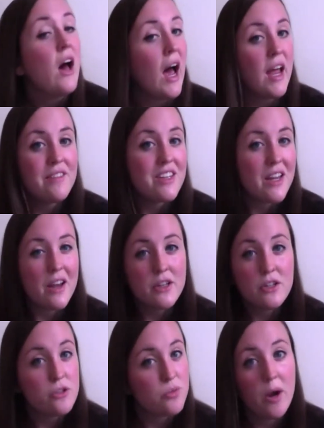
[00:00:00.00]
I haven't had a
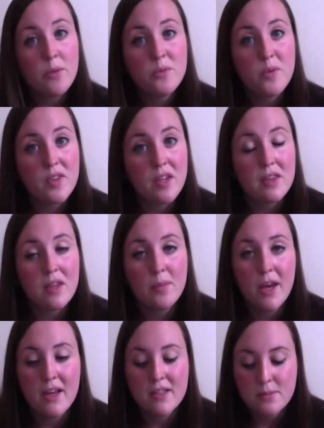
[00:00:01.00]
huge problem with it in the
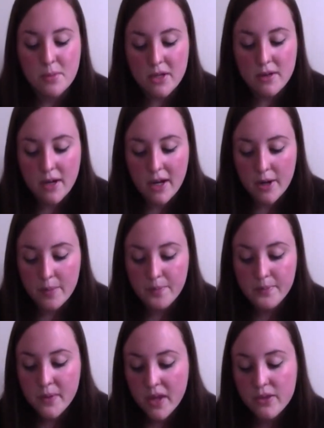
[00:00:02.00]
past, but
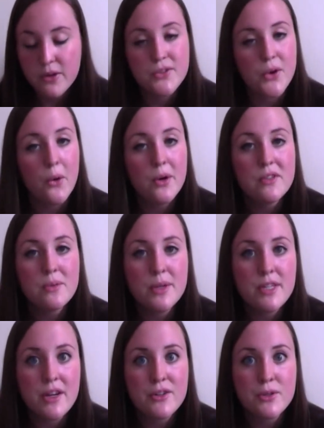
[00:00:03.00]
there's always a
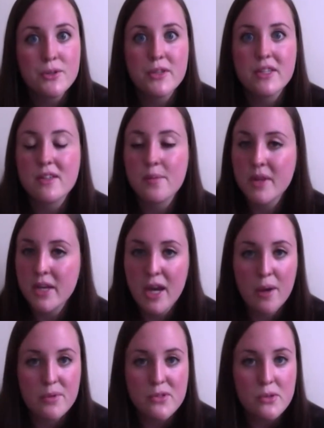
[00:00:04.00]
potential that something
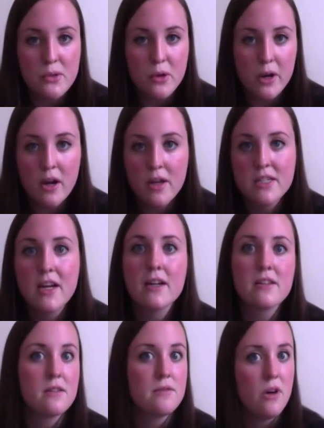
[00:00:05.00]
happens with your
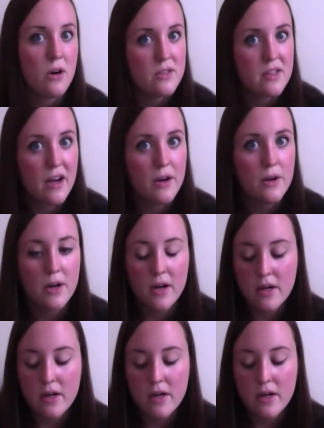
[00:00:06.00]
contacts, it falls out.